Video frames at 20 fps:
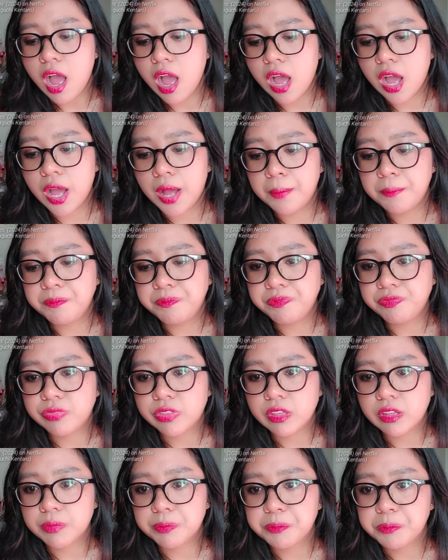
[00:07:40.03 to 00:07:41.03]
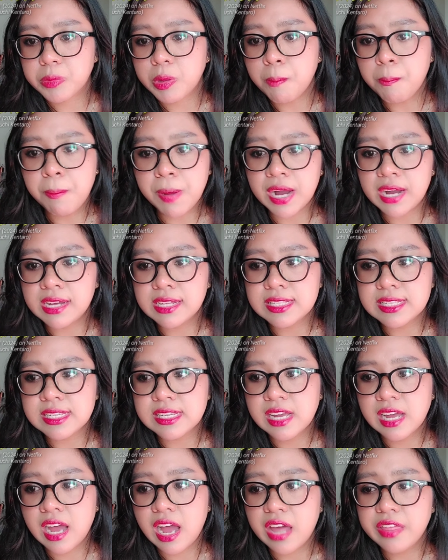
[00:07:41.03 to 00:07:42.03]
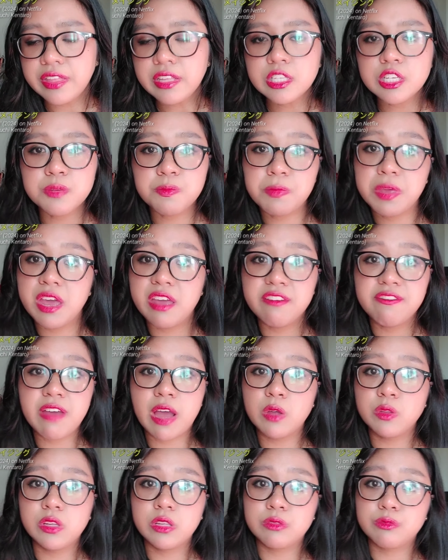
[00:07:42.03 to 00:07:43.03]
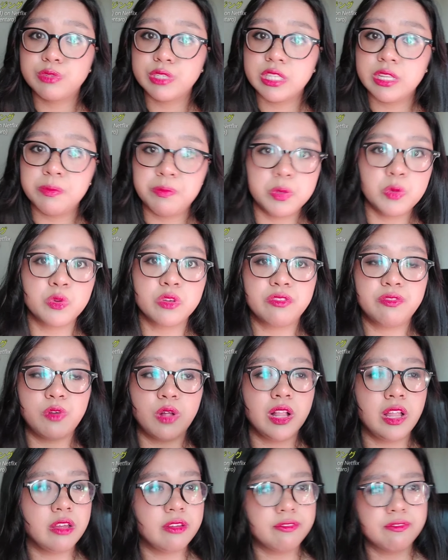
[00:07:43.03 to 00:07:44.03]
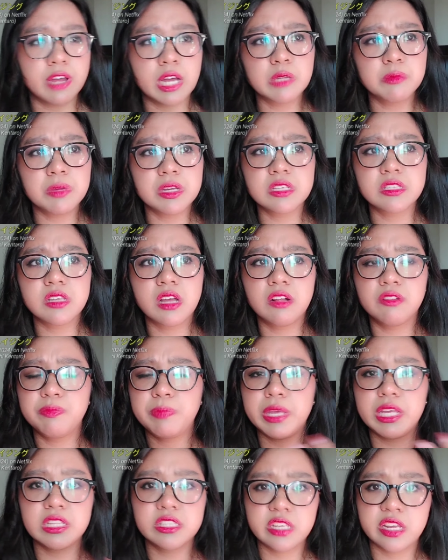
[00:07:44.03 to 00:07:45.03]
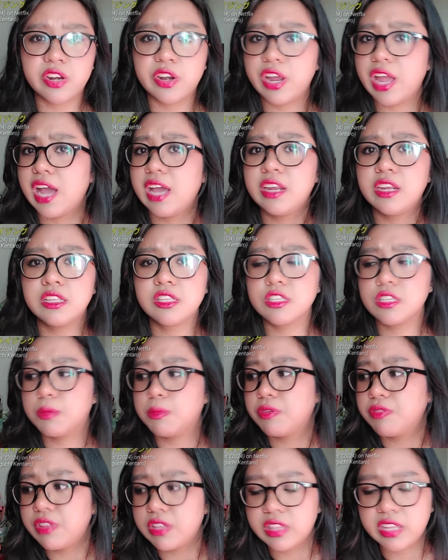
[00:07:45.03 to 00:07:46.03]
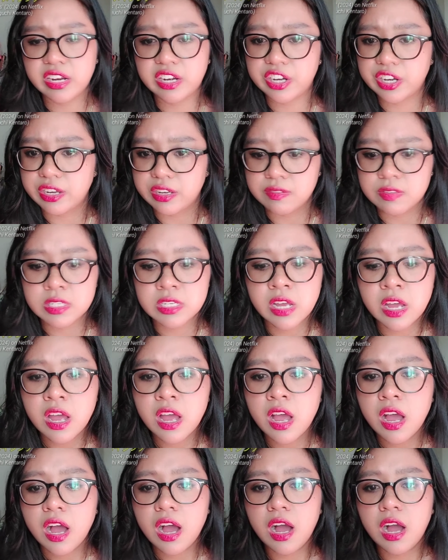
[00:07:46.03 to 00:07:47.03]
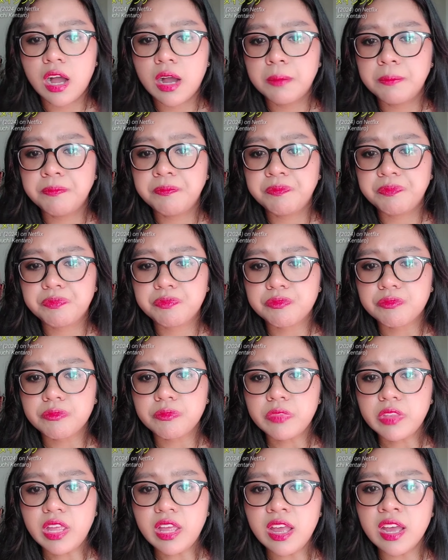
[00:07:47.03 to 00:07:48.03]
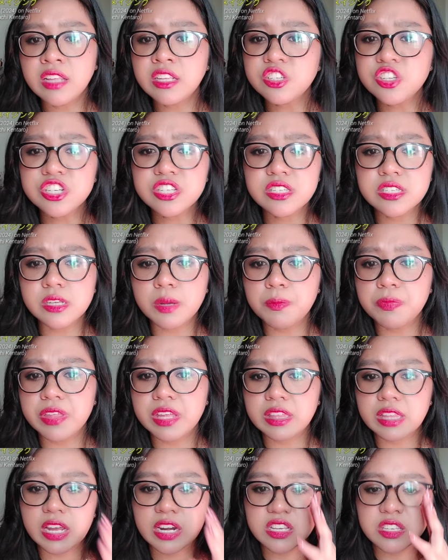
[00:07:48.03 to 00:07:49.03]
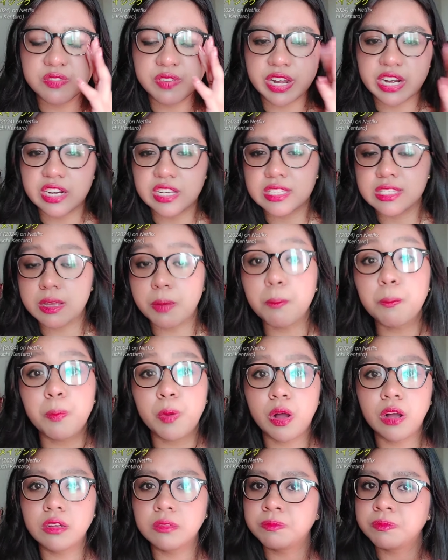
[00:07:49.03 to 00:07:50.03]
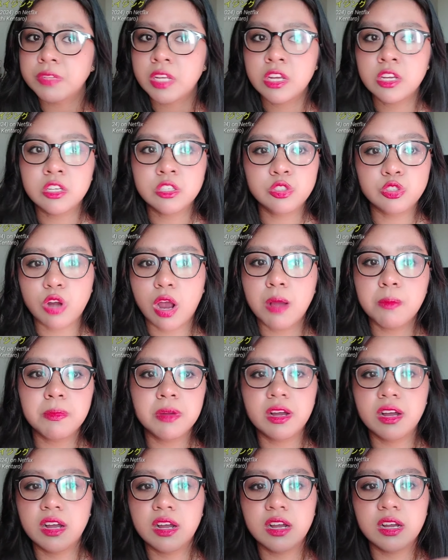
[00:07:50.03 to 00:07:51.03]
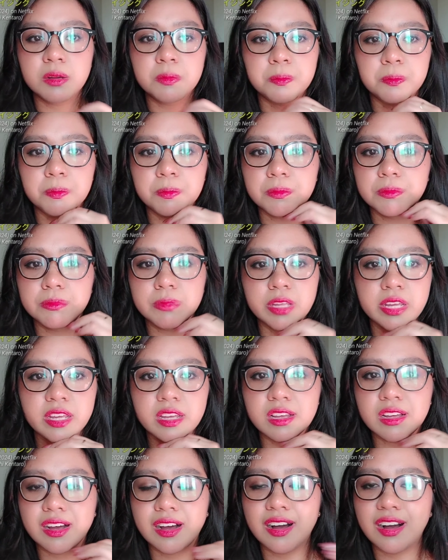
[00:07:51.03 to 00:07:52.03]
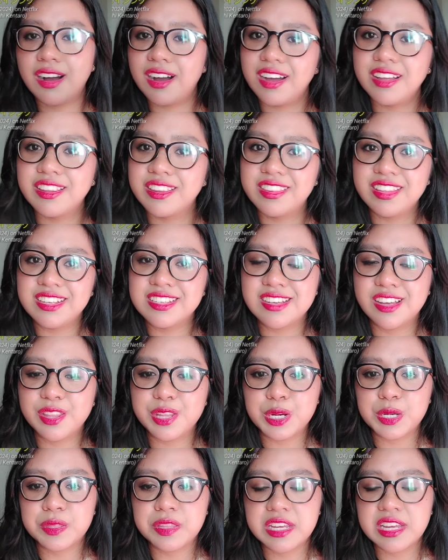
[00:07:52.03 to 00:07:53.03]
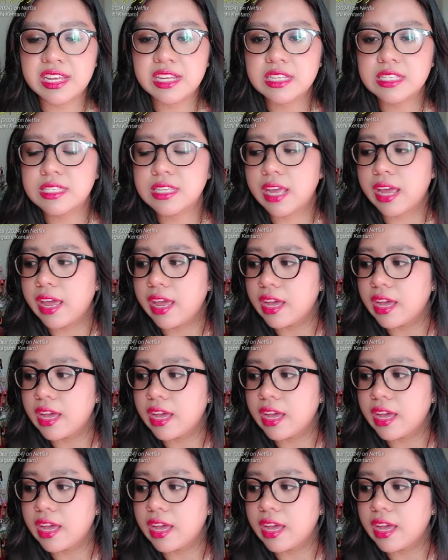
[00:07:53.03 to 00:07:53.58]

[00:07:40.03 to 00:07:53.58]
Um, but I think to me, I found it really beautiful. I found myself being teary eyed in some of the narratives. Um, and it's just something that is very simple drama, like these other things.